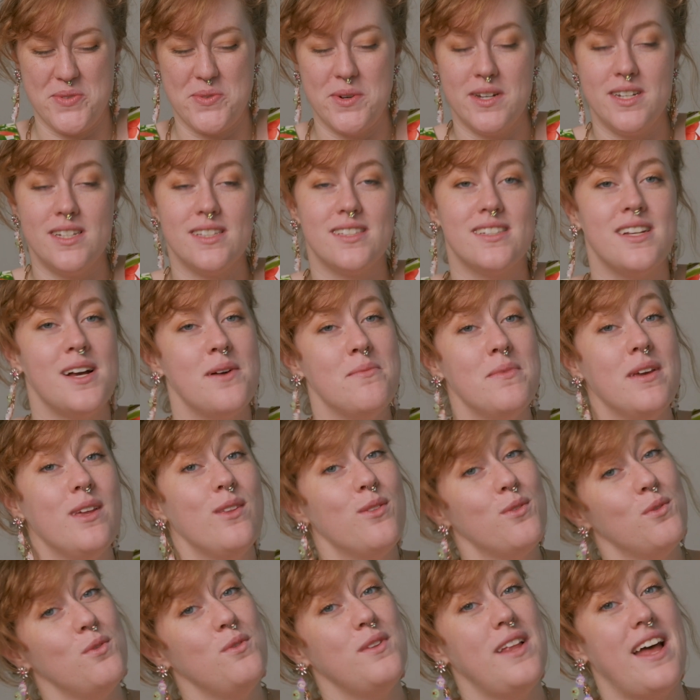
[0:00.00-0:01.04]
what is coming
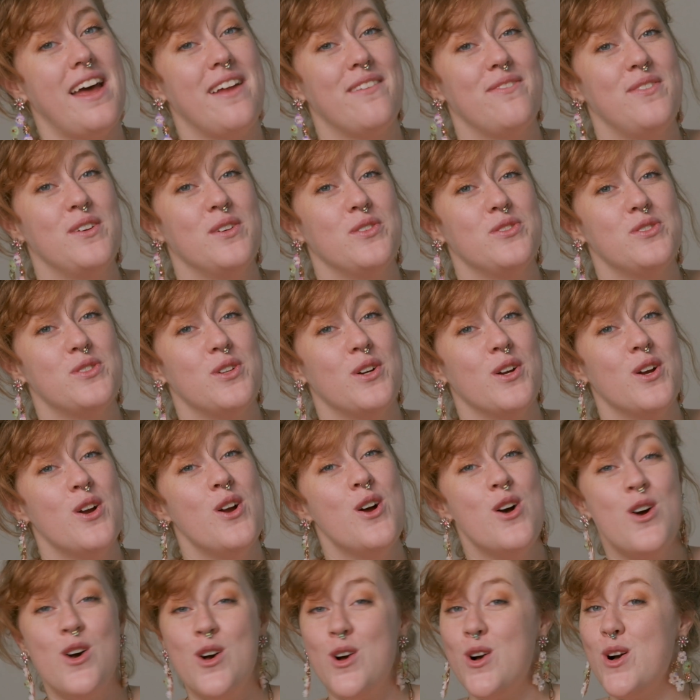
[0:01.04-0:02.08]
through that filter.
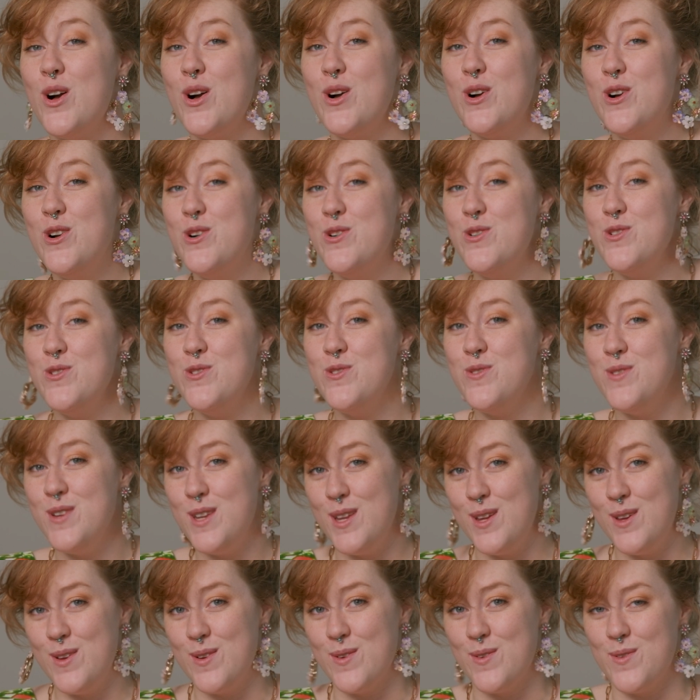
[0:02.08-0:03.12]
Who
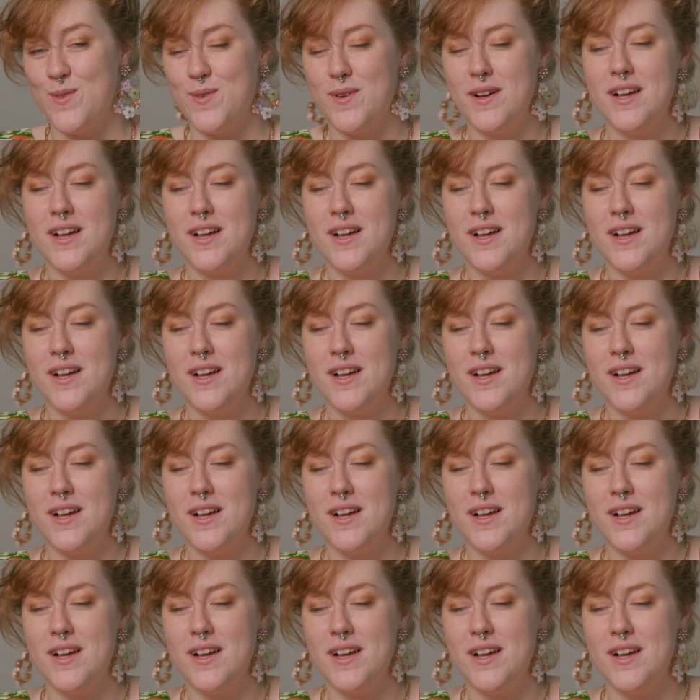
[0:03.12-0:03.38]
knew?